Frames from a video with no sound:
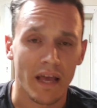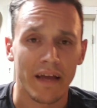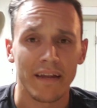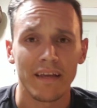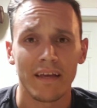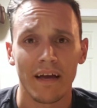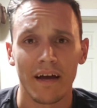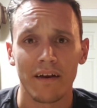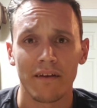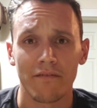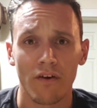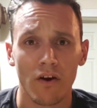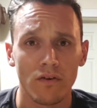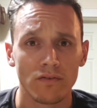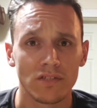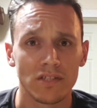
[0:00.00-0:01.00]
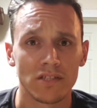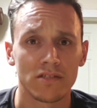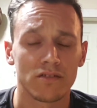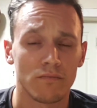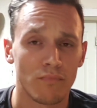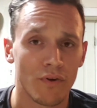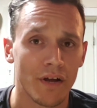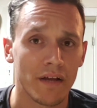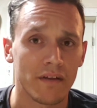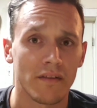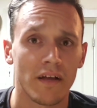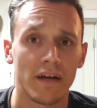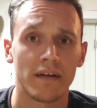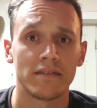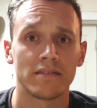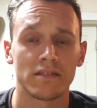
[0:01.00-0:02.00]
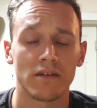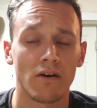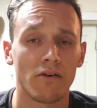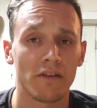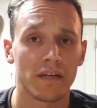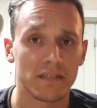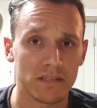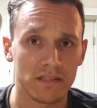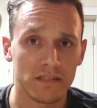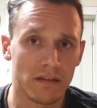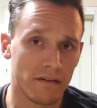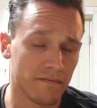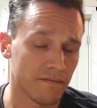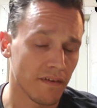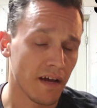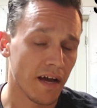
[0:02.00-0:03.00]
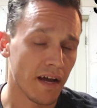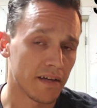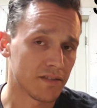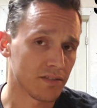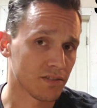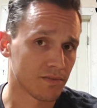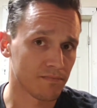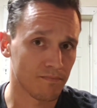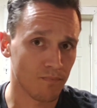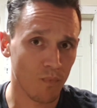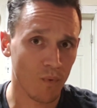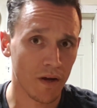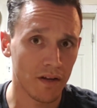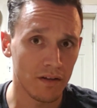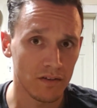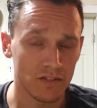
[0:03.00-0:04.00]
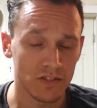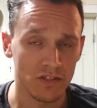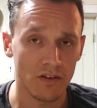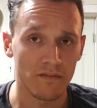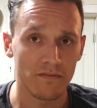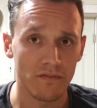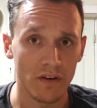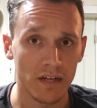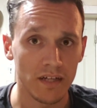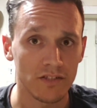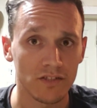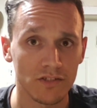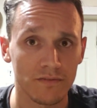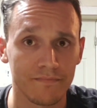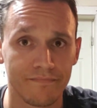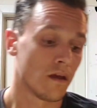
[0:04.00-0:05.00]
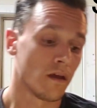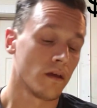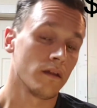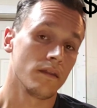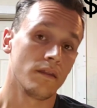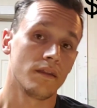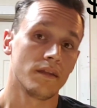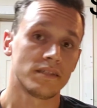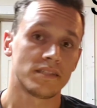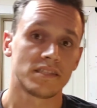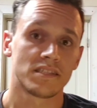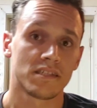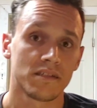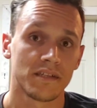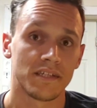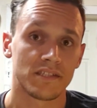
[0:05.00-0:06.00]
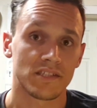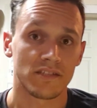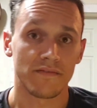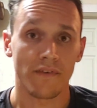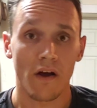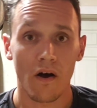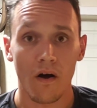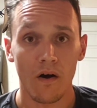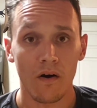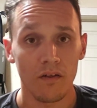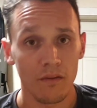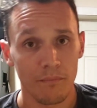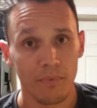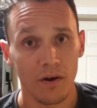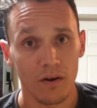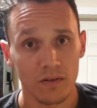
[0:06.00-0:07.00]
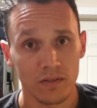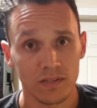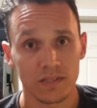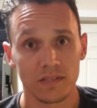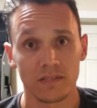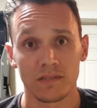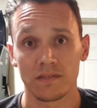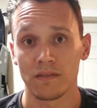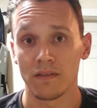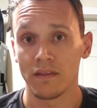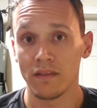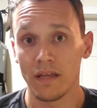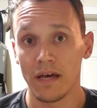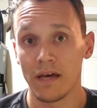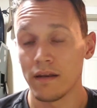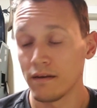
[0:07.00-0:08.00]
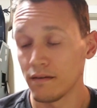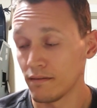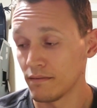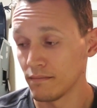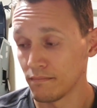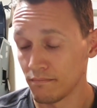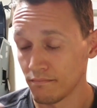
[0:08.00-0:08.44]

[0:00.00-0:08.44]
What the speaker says: Any kind of hoses or brake lines, all that stuff. I just wanted to start fresh. This is a list of all the parts that